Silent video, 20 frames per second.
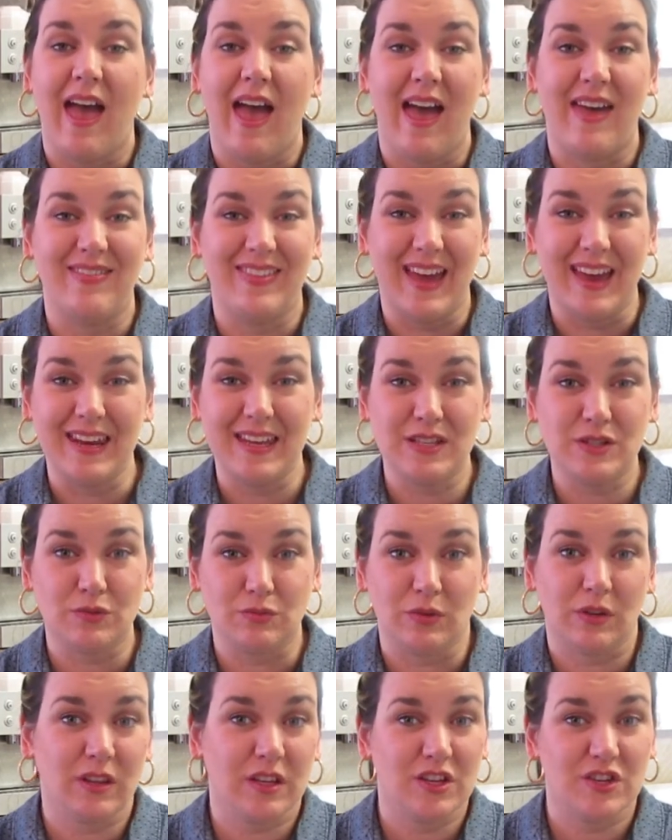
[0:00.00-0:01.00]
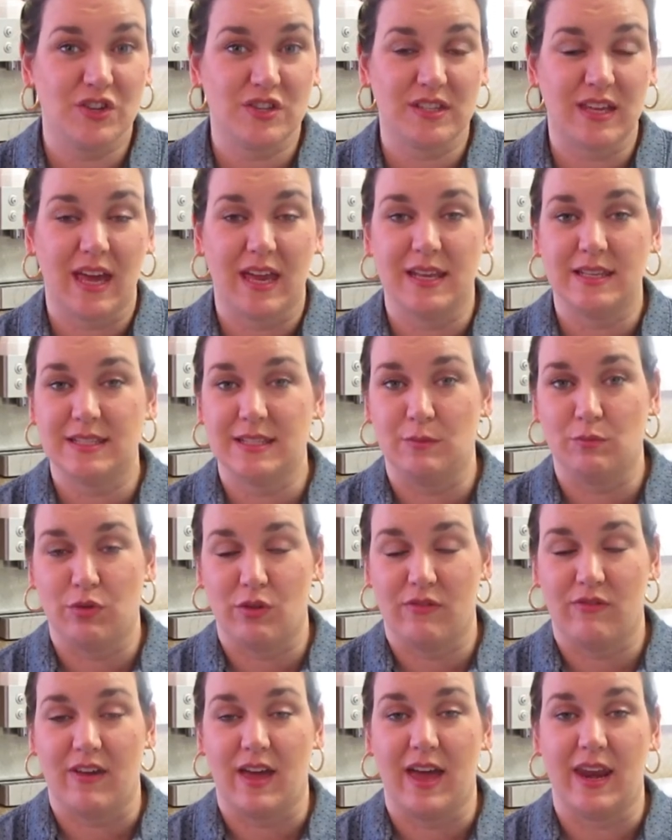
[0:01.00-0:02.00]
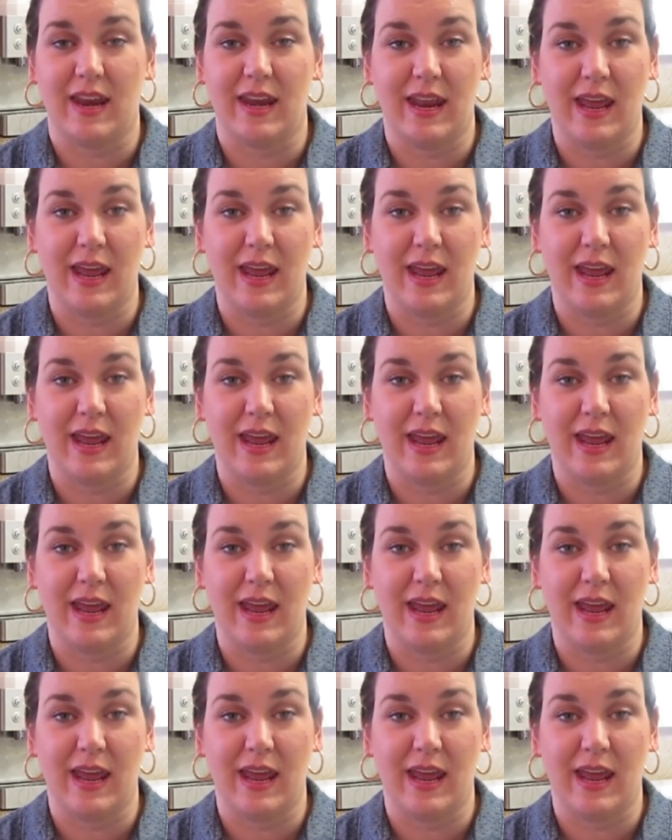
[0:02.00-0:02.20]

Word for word: And that has really just kind of simplified it.